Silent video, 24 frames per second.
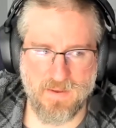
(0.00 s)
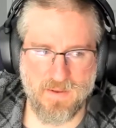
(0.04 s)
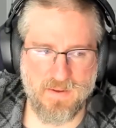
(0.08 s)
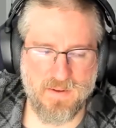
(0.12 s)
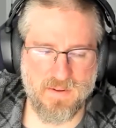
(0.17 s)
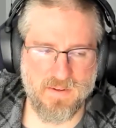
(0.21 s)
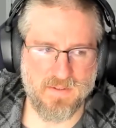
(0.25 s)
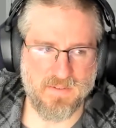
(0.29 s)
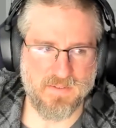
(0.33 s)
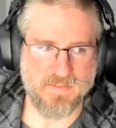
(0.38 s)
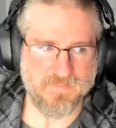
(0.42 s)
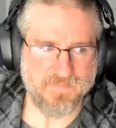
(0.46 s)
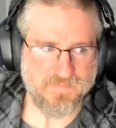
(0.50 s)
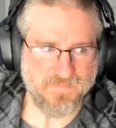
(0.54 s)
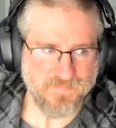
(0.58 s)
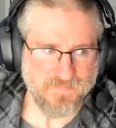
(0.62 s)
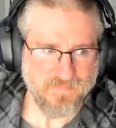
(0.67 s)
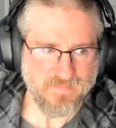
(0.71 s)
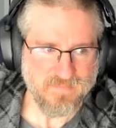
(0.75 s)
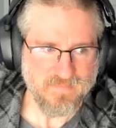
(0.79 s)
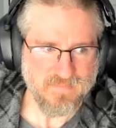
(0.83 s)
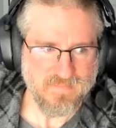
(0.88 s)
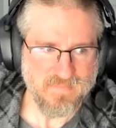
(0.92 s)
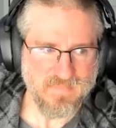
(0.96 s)
And
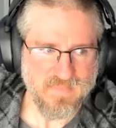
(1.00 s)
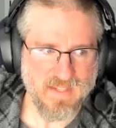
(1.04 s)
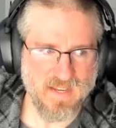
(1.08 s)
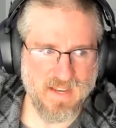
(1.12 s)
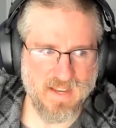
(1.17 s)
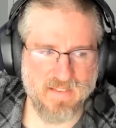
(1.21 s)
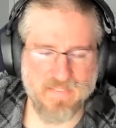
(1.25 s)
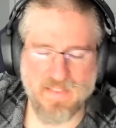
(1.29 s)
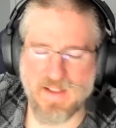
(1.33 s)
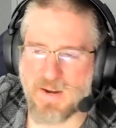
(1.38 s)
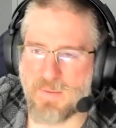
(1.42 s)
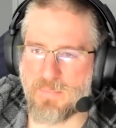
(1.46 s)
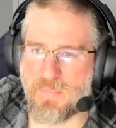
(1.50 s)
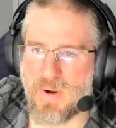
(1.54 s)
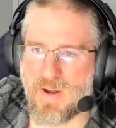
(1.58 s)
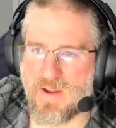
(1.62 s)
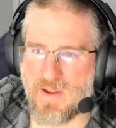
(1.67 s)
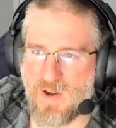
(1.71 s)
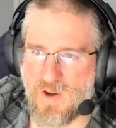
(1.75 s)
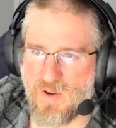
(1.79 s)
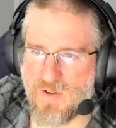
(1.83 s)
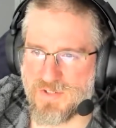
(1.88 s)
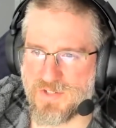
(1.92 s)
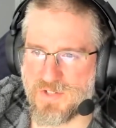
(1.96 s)
then I'd
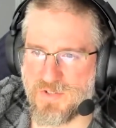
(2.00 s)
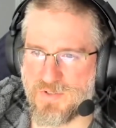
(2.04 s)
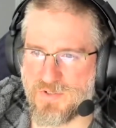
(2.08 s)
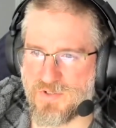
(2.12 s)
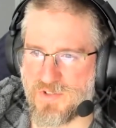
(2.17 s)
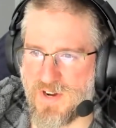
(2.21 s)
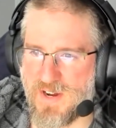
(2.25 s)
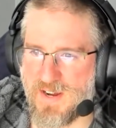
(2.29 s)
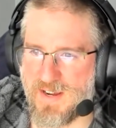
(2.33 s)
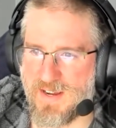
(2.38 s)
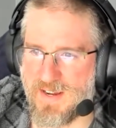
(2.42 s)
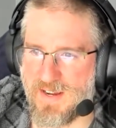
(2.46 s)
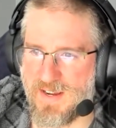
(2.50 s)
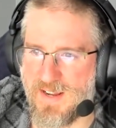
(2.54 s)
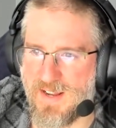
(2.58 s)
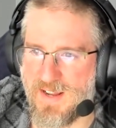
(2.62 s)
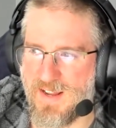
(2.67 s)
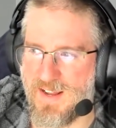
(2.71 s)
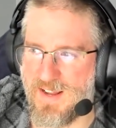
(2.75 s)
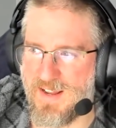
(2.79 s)
probably also try